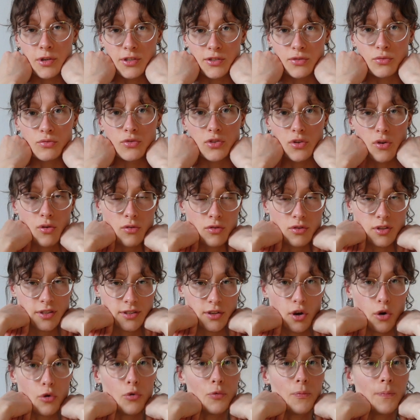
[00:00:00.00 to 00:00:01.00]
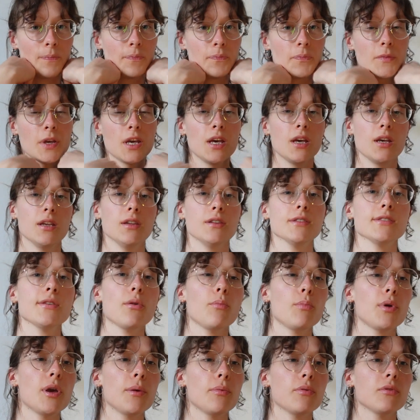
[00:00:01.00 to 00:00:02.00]
muscles on the skull.
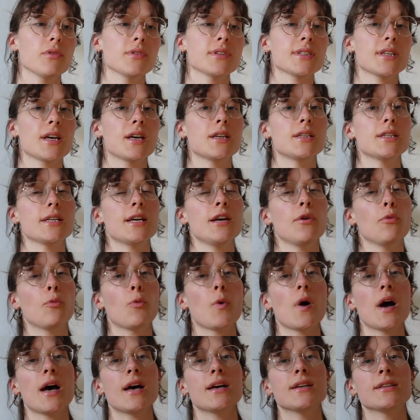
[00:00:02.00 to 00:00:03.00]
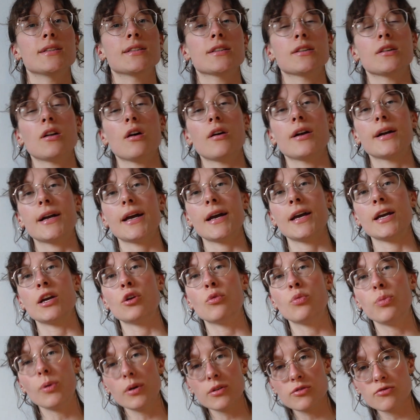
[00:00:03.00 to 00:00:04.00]
Some people said it wears like a
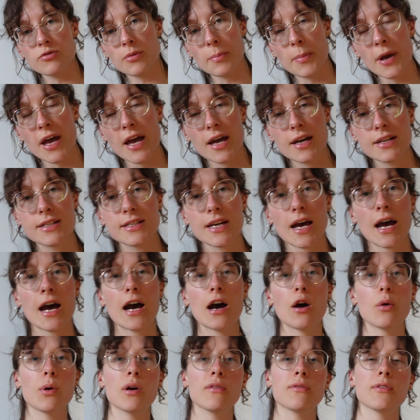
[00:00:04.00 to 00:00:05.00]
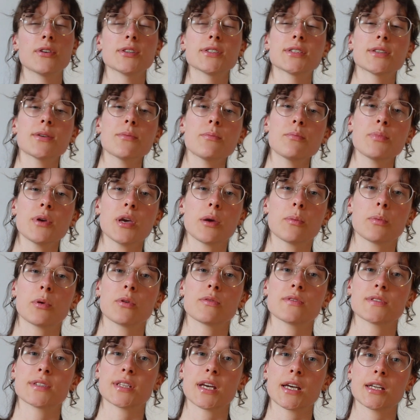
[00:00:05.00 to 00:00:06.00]
quadruped, however, some
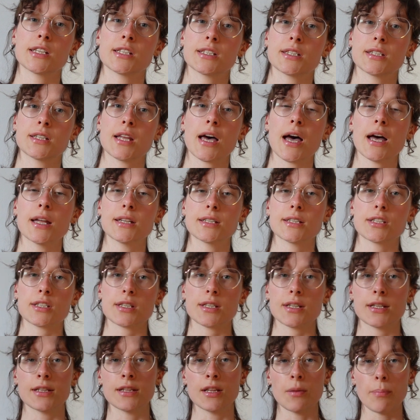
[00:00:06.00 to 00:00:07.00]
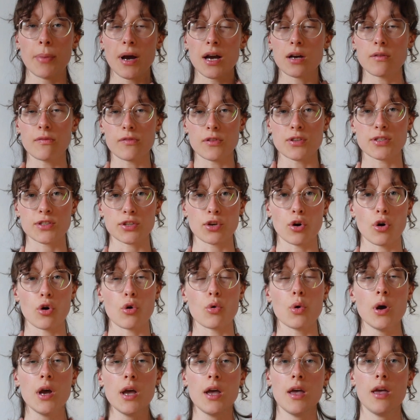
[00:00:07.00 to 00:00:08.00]
people said that in the back of the
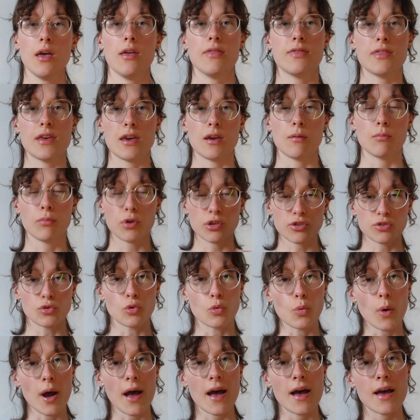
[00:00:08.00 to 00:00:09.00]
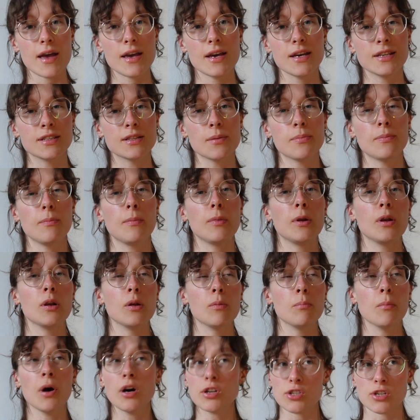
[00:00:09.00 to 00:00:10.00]
skull, the muscle wear is
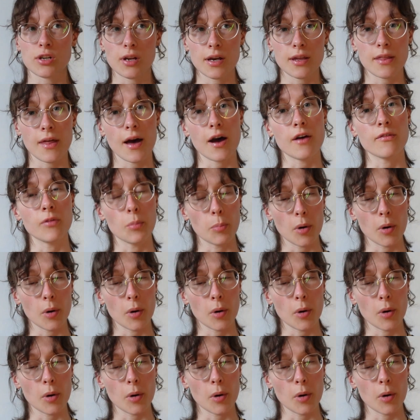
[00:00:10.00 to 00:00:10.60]
much like that of a